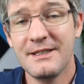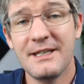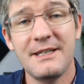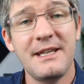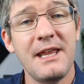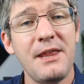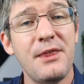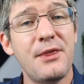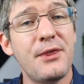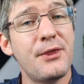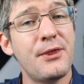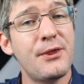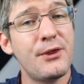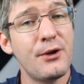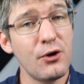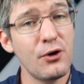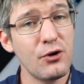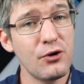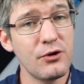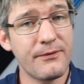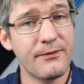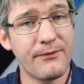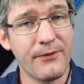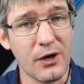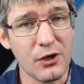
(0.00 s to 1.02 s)
Now the
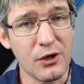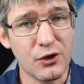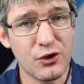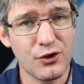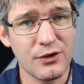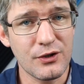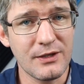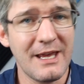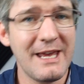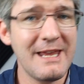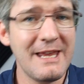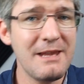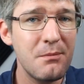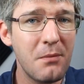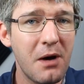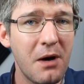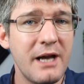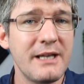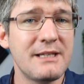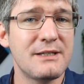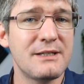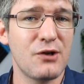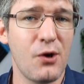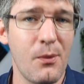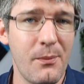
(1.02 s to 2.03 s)
third function in
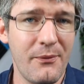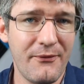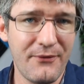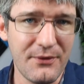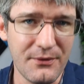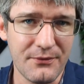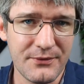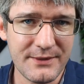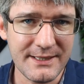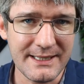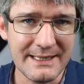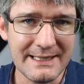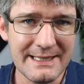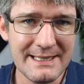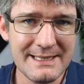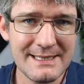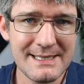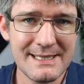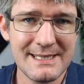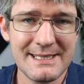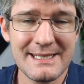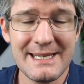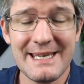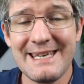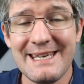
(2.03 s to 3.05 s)
my top 15 list